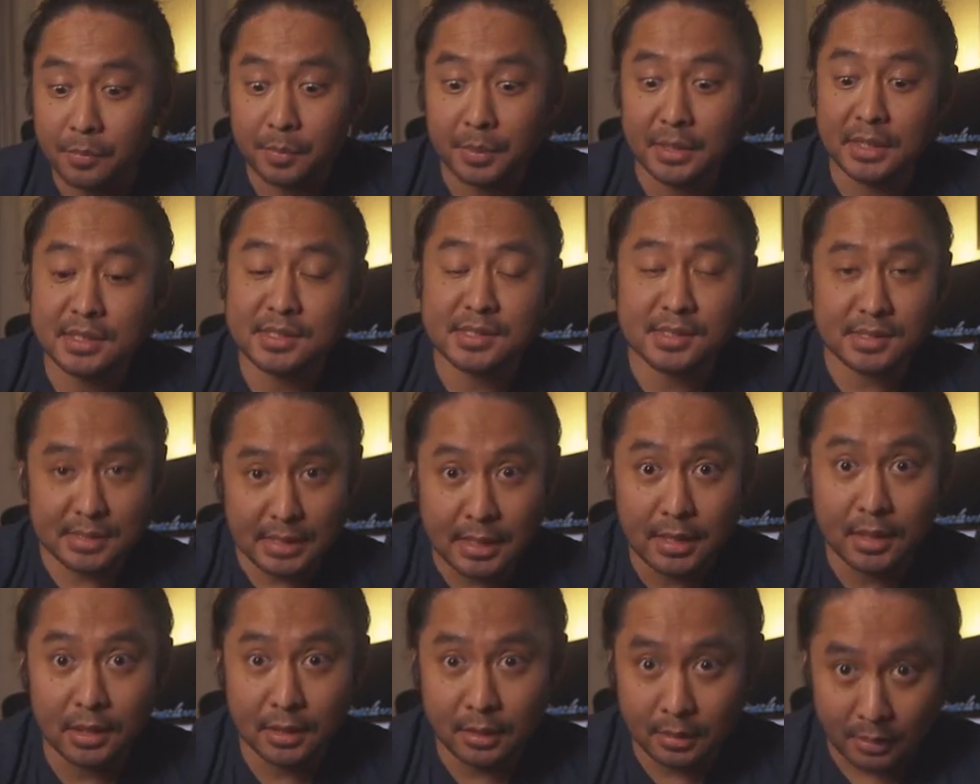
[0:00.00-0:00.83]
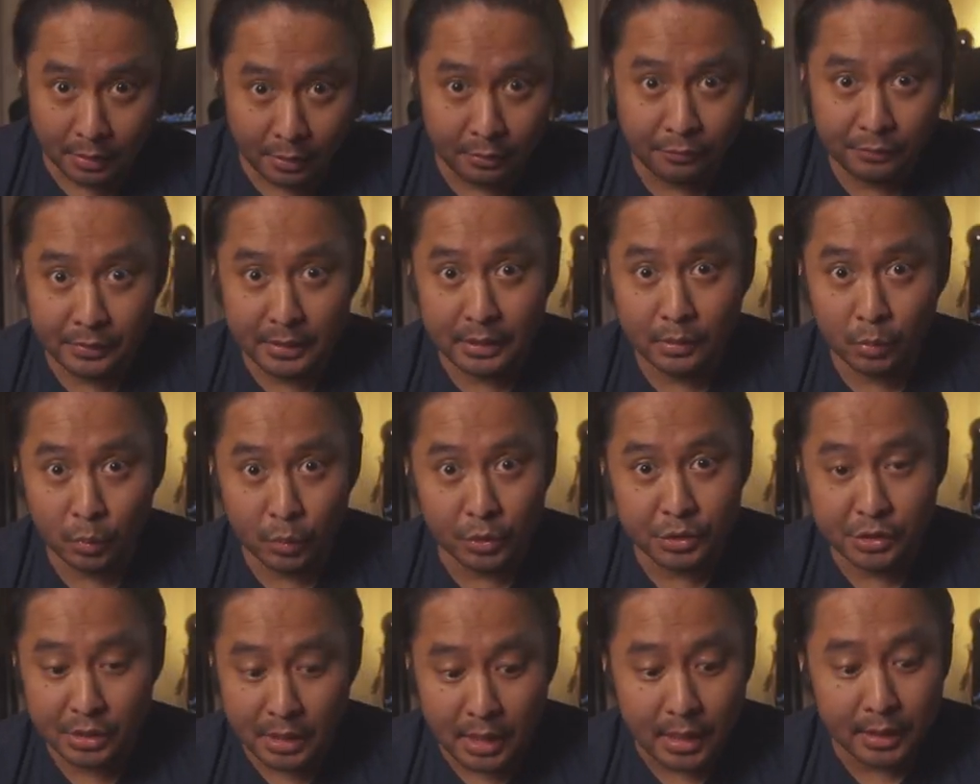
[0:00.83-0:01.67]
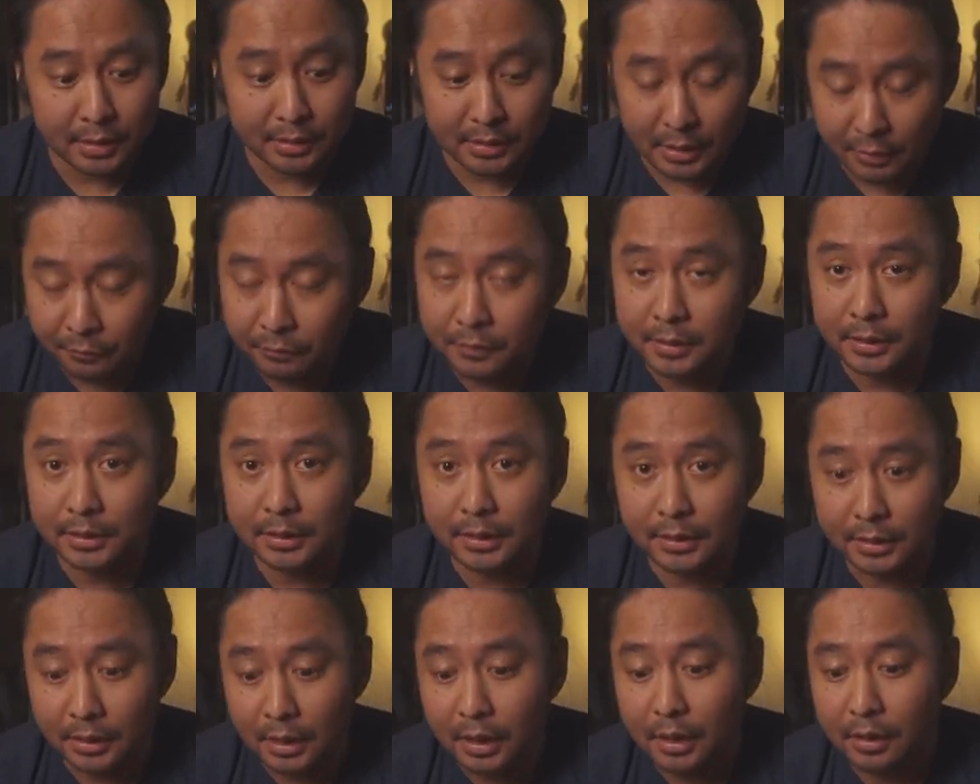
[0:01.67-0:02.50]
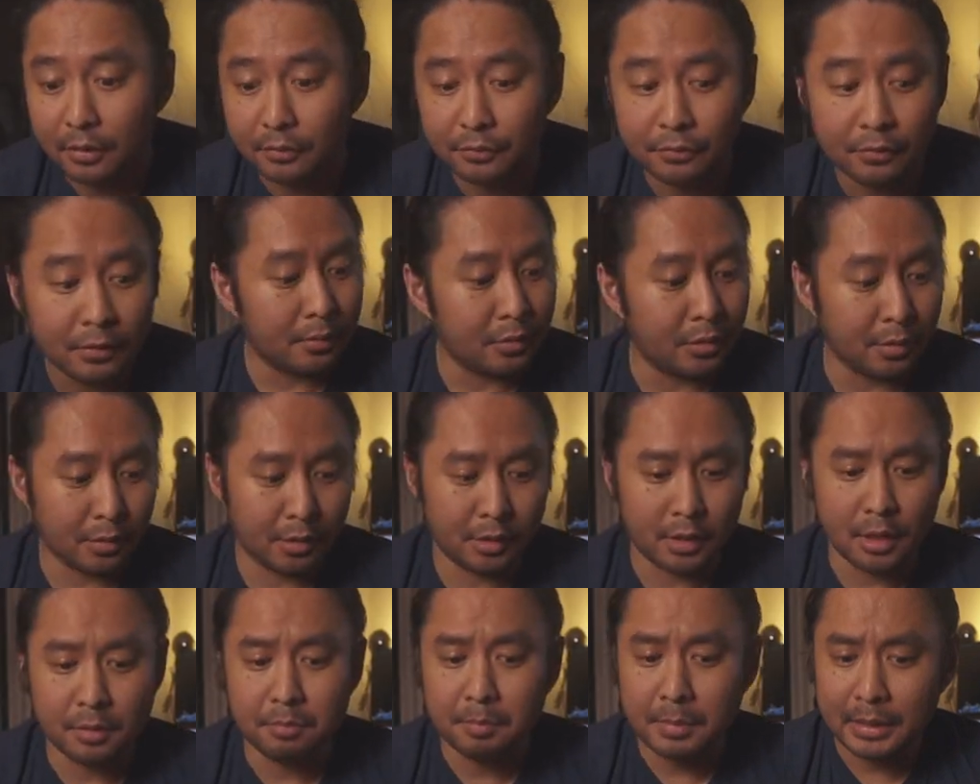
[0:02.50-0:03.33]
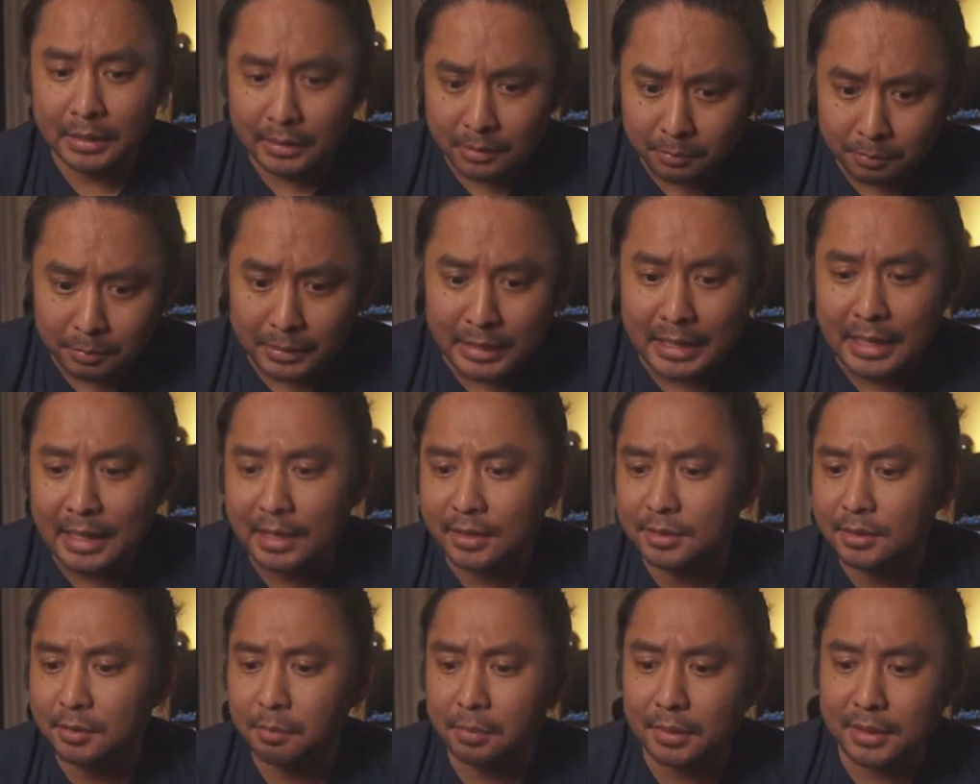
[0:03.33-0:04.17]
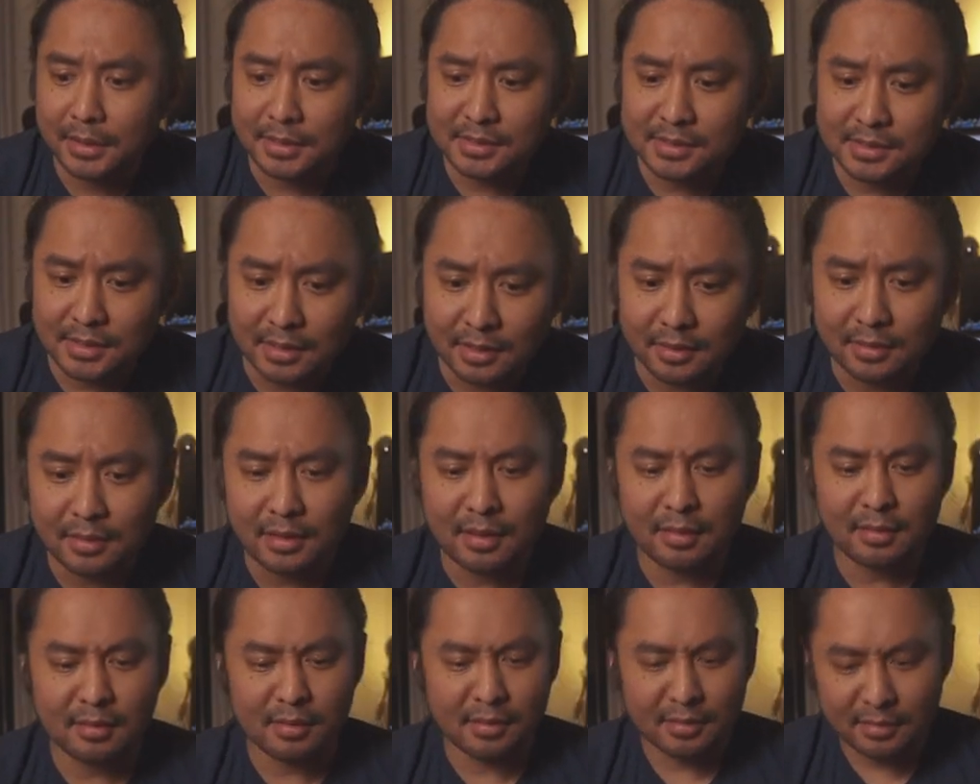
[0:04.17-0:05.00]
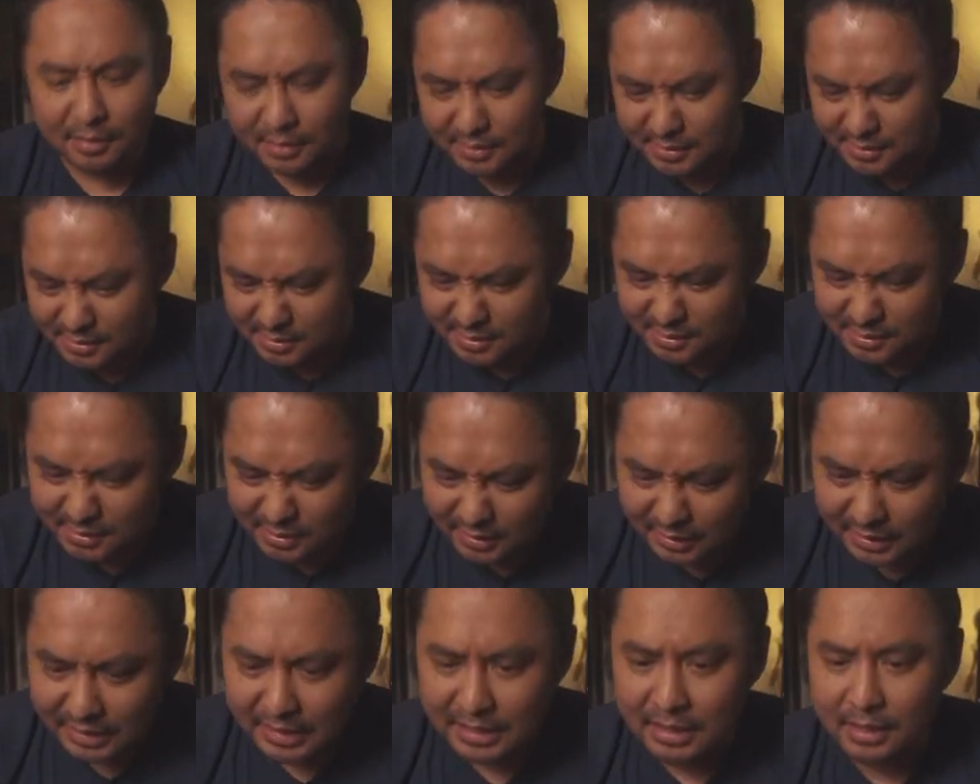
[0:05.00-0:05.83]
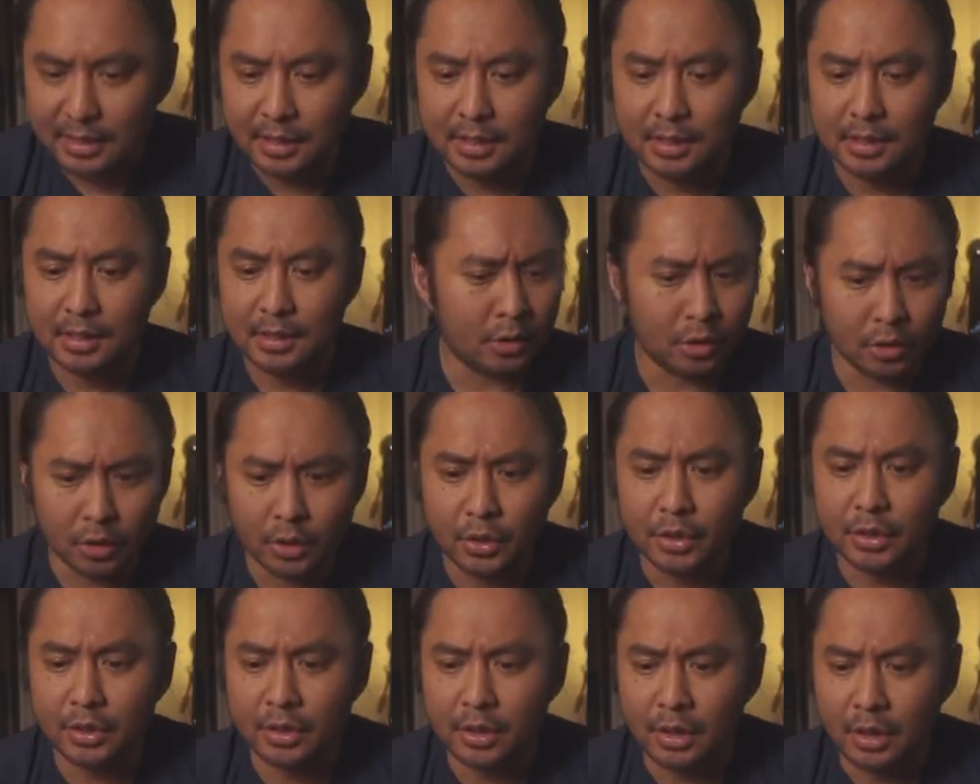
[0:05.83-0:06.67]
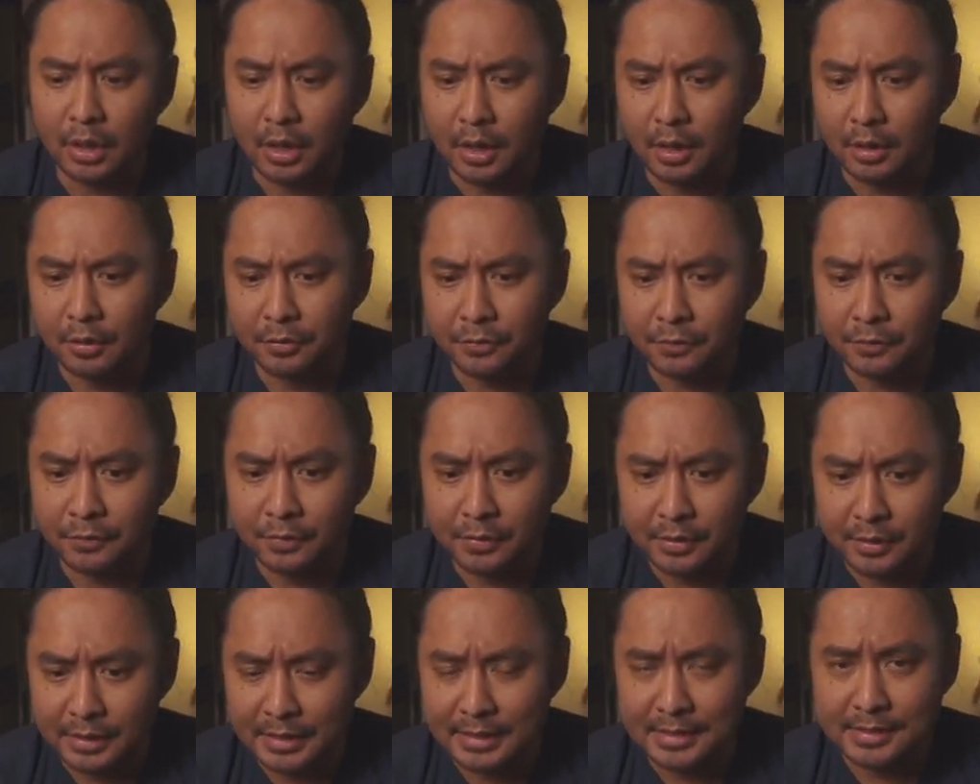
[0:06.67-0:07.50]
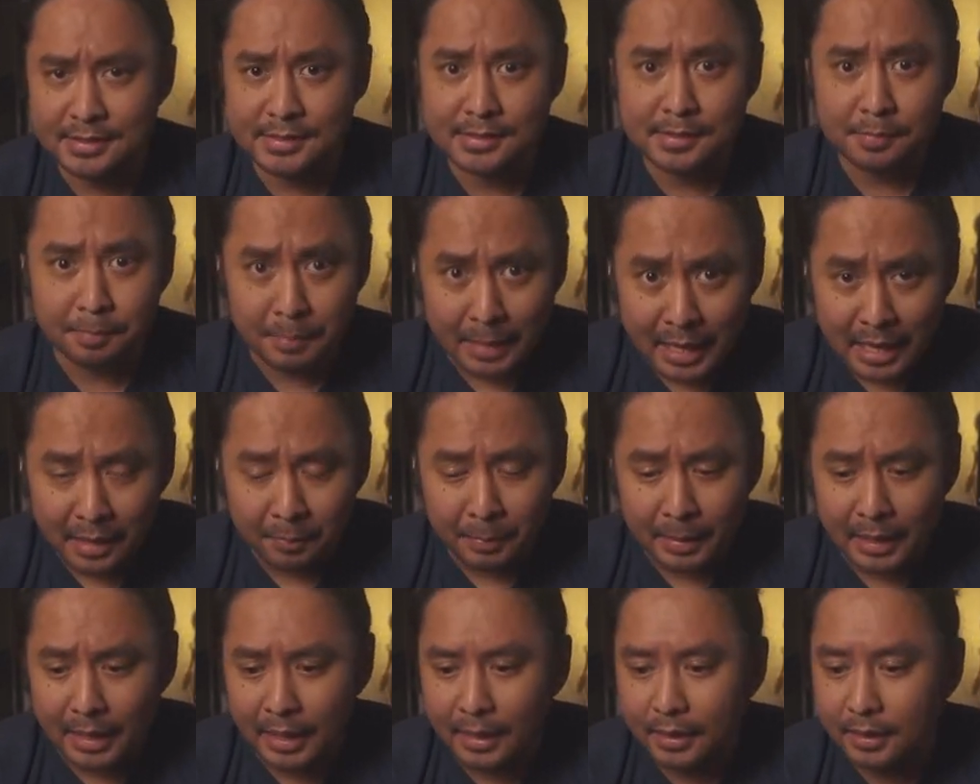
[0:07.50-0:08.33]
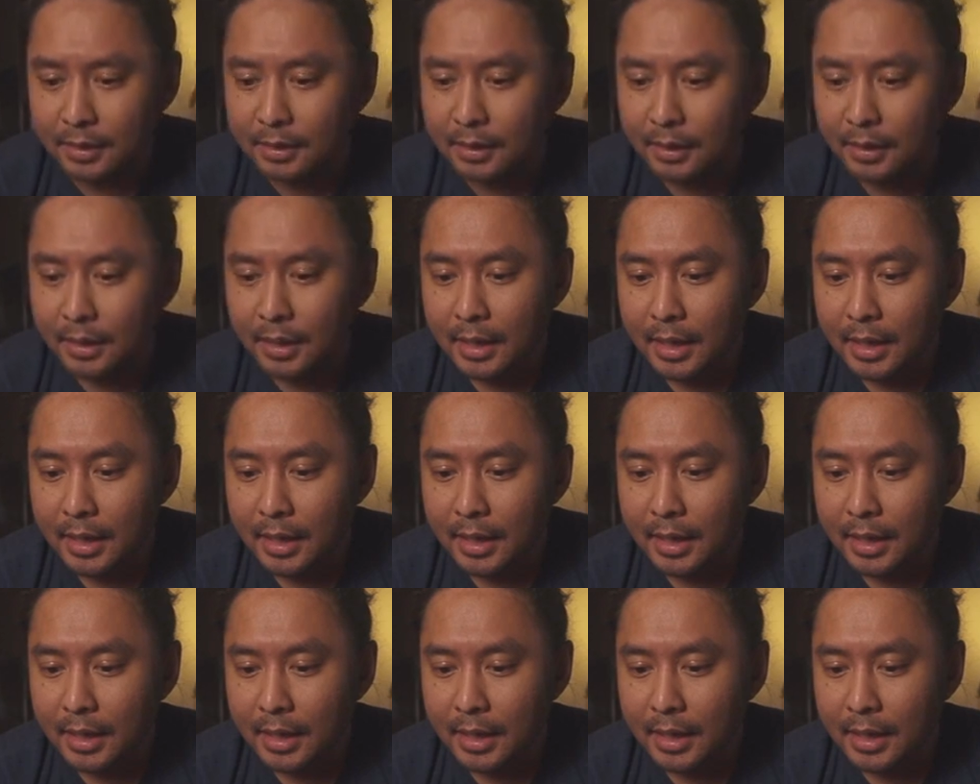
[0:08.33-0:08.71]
from the aesthetic of it, which I definitely love, the gunmetal black, the ballistic leather, the sleek look of this backpack,